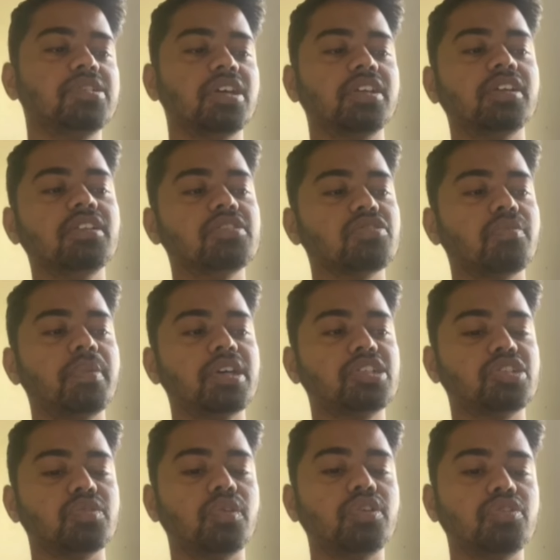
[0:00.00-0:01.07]
channel so make
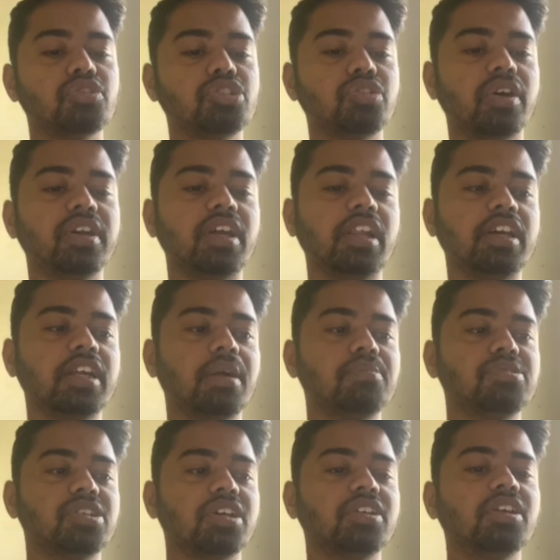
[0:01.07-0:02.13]
sure to join telegram
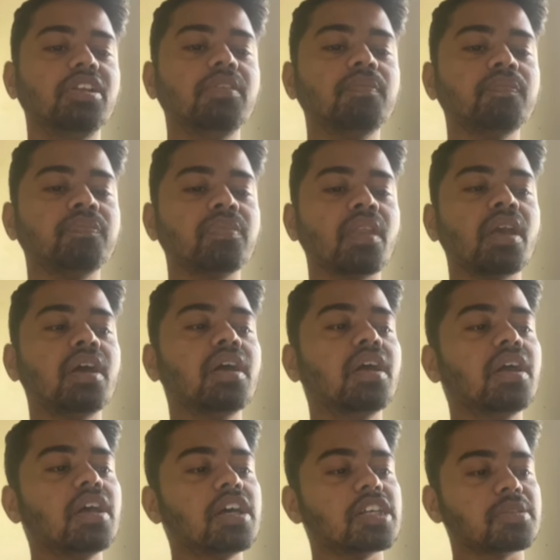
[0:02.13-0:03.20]
channel
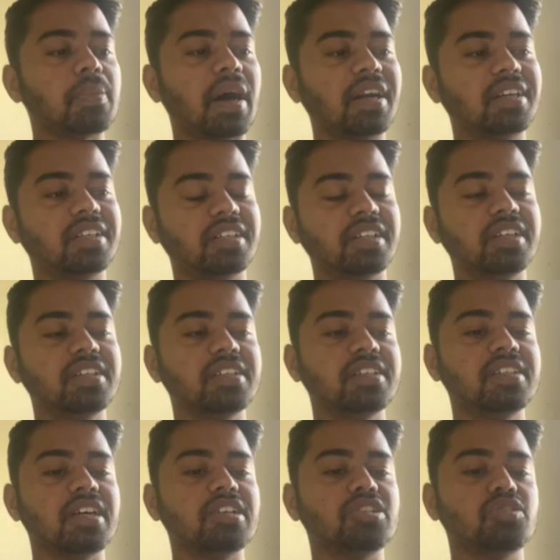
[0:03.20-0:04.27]
smart trade
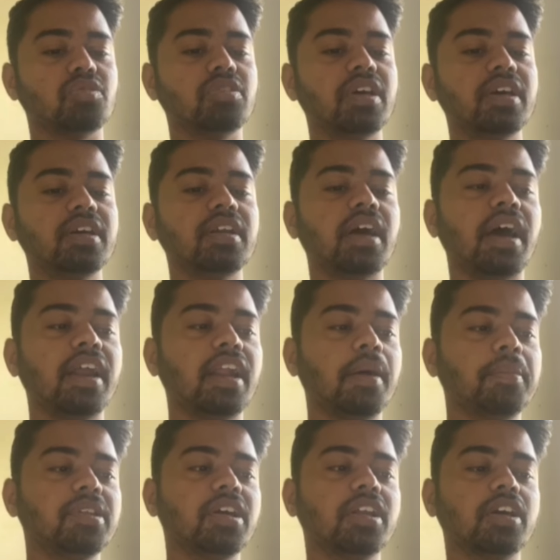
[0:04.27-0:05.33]
is also there and
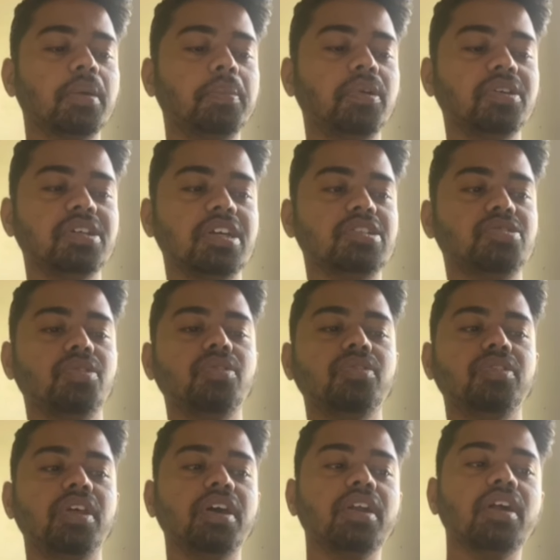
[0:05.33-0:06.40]
Amit and Crypto is also
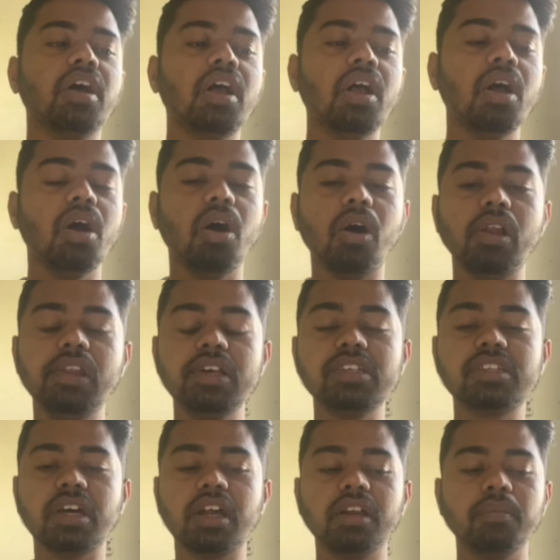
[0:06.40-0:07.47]
there all
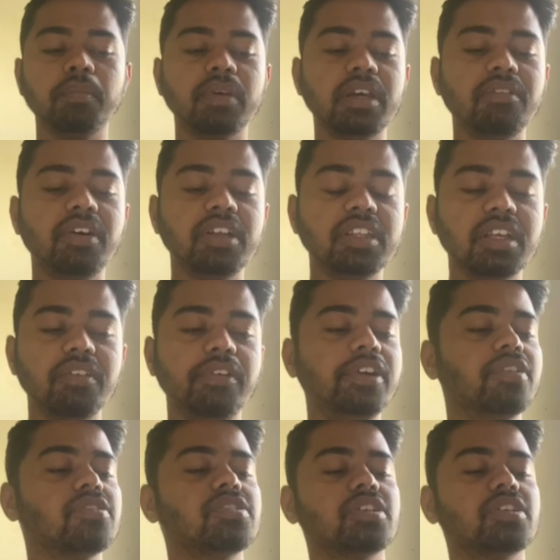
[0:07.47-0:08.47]
links are given in the video's